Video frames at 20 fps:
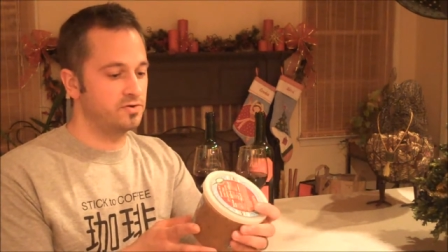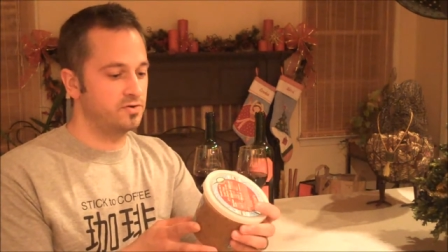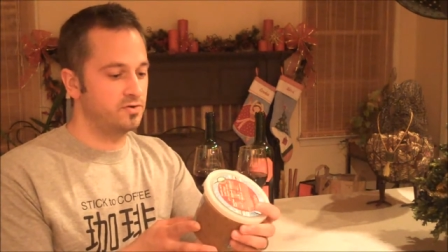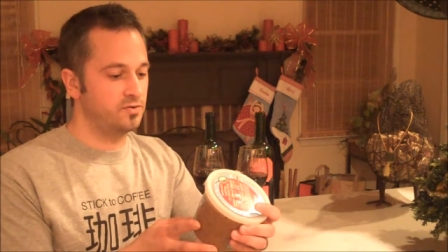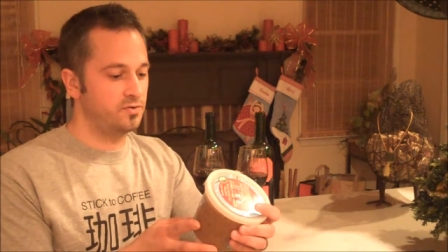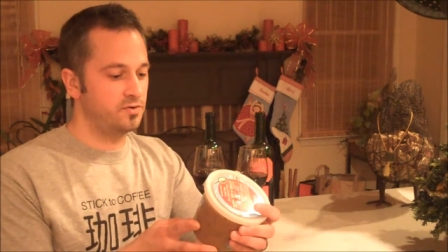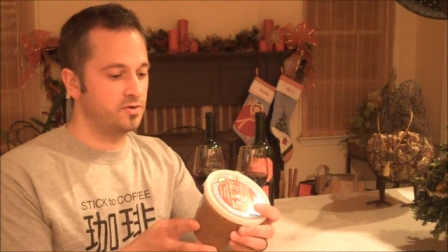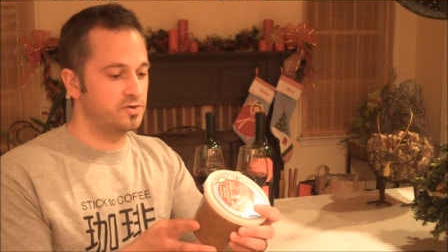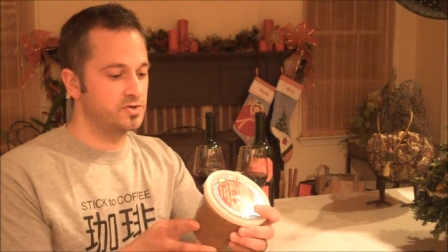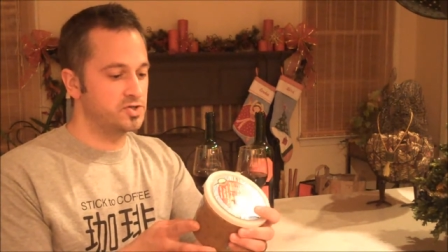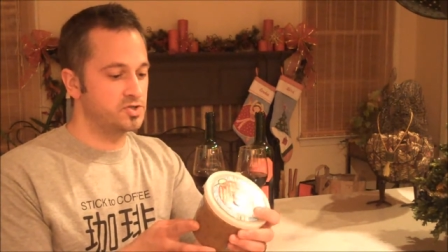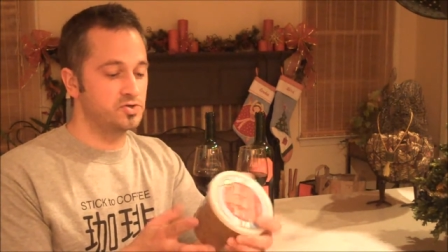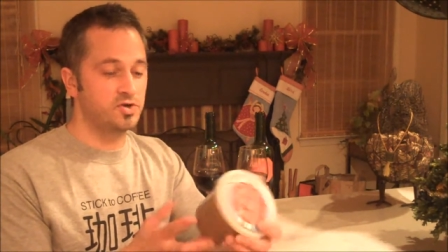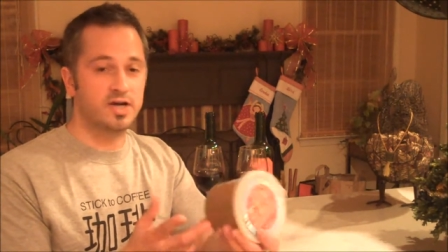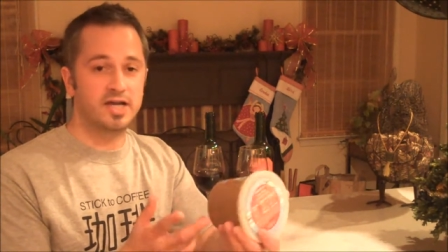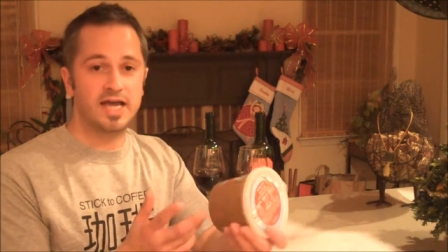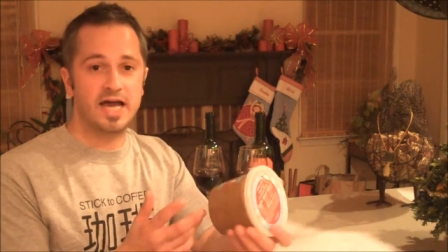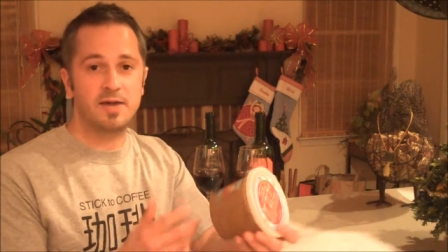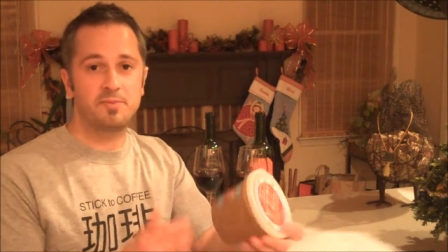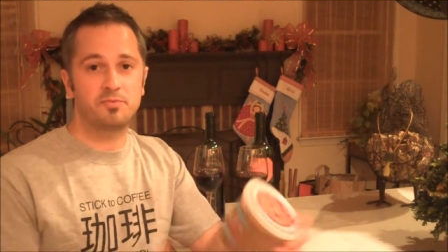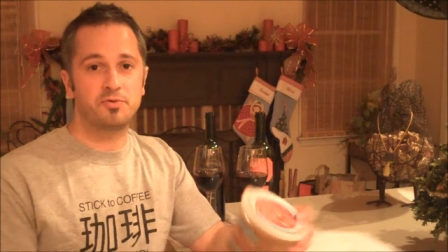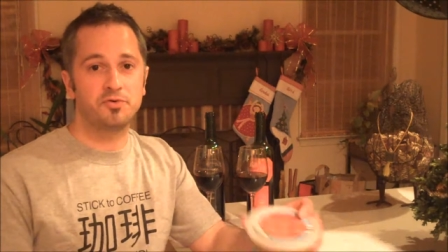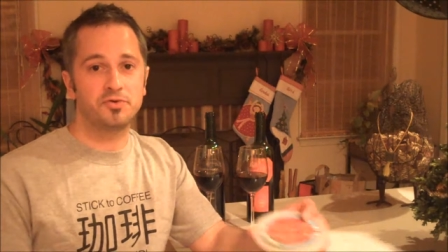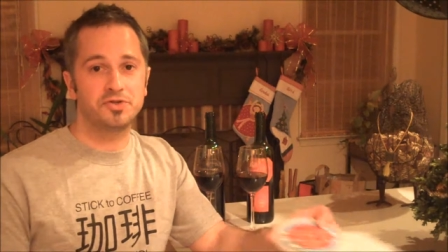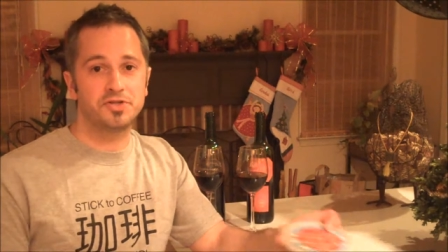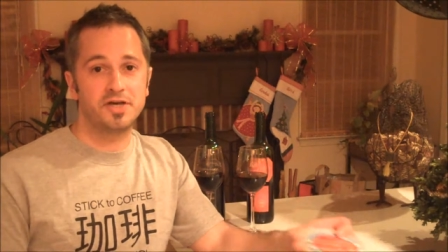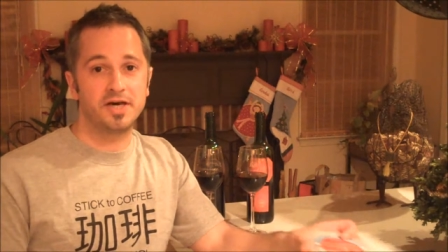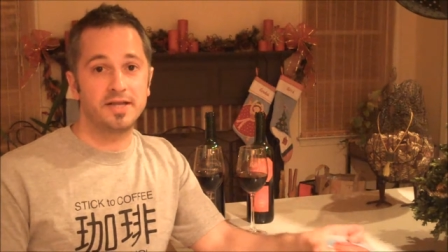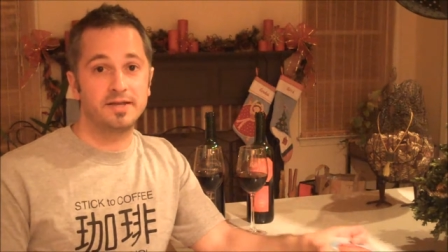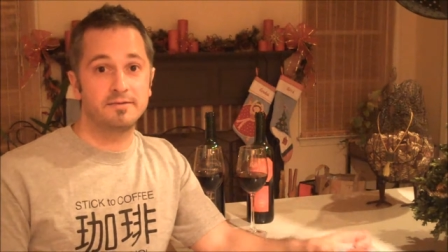or struck out and pulled it
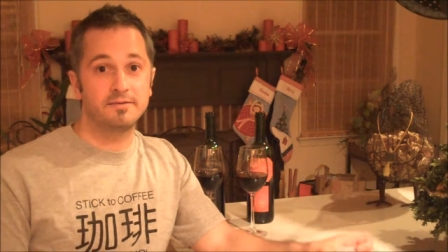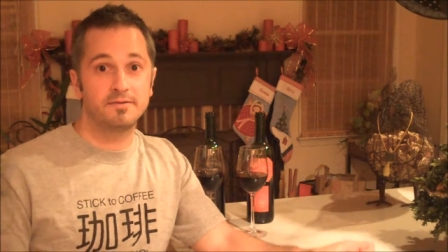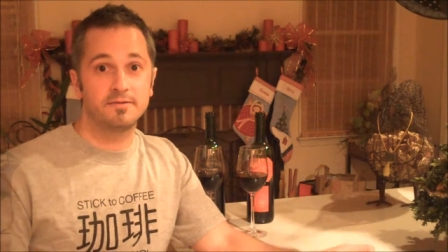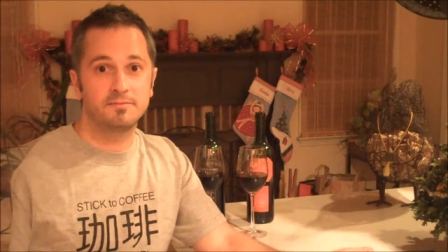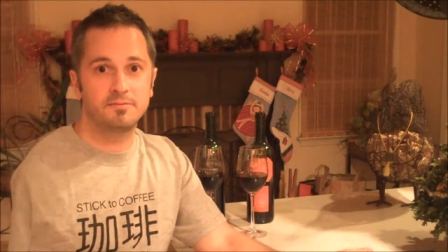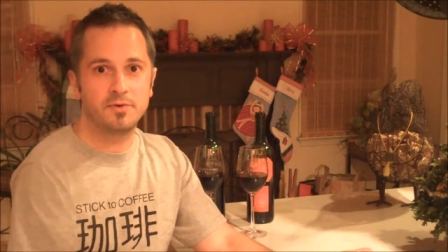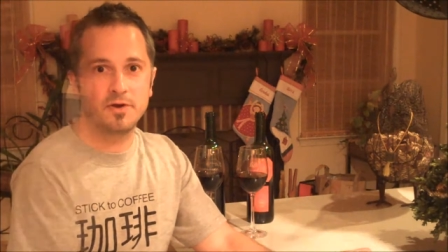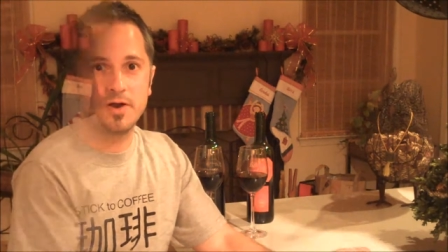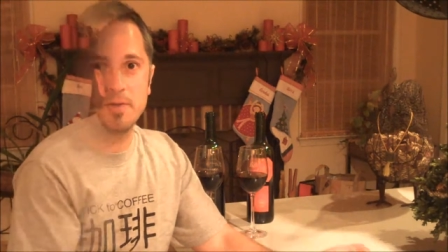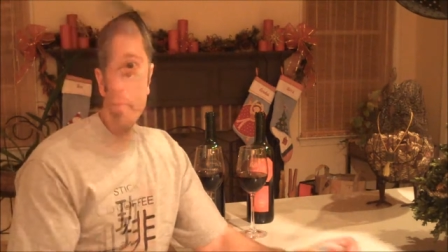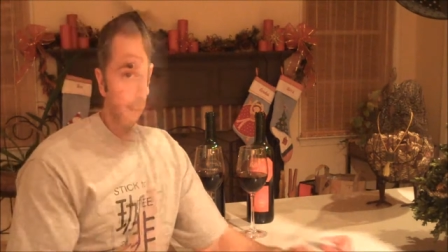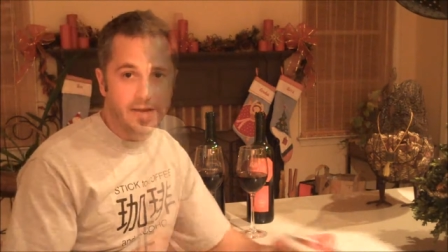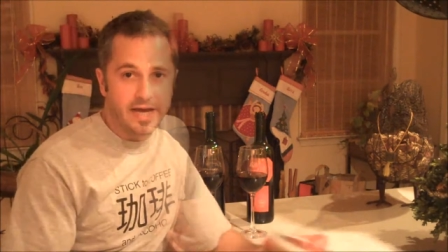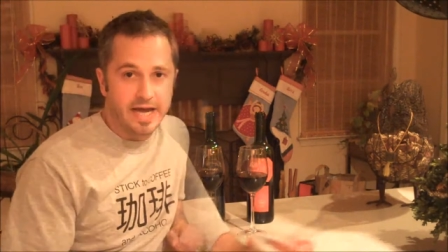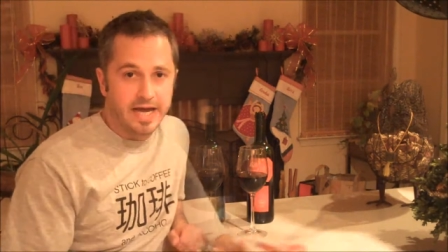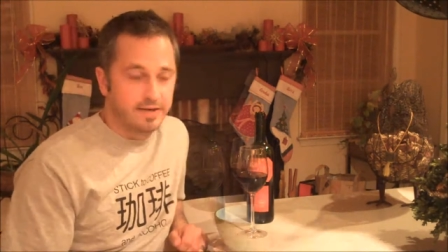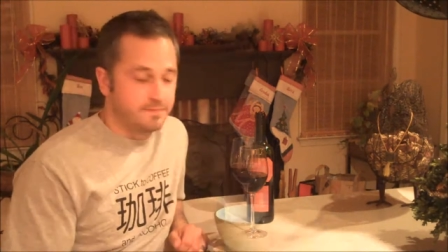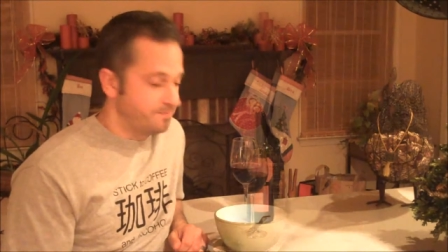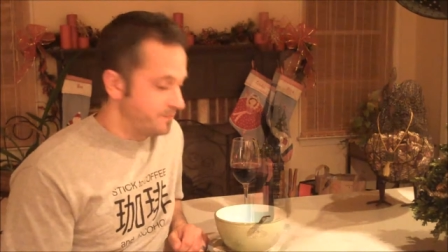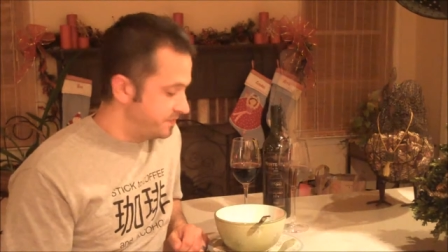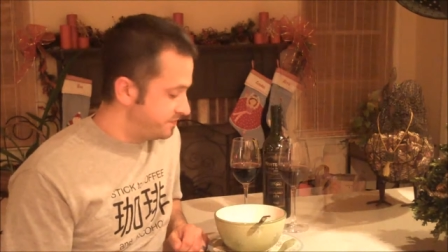done. Okay, I'm back.